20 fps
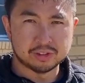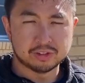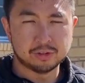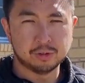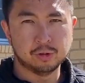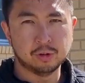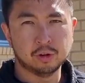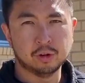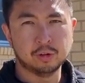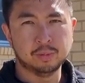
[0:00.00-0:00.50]

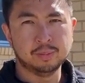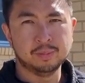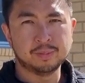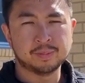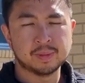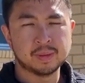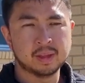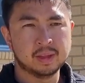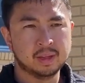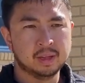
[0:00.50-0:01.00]
Storm,
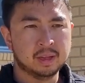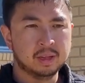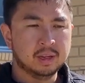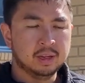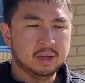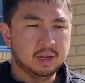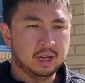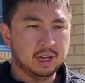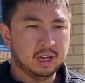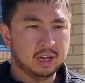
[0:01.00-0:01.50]

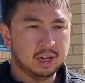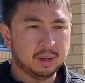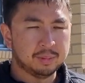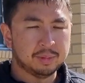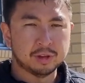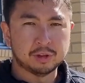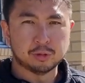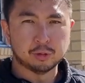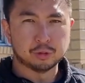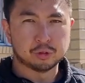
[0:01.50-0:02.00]
uh,
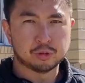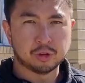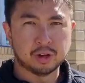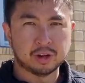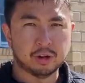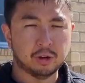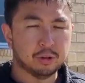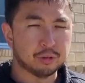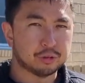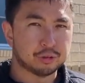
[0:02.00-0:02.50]
the
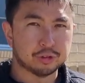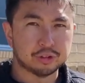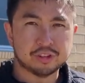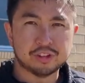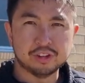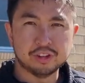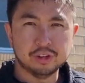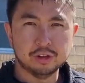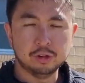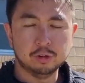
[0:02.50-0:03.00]
Dualtron Ultra
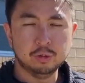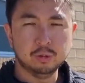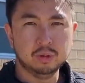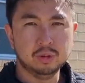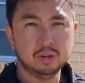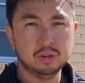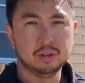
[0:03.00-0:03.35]
2.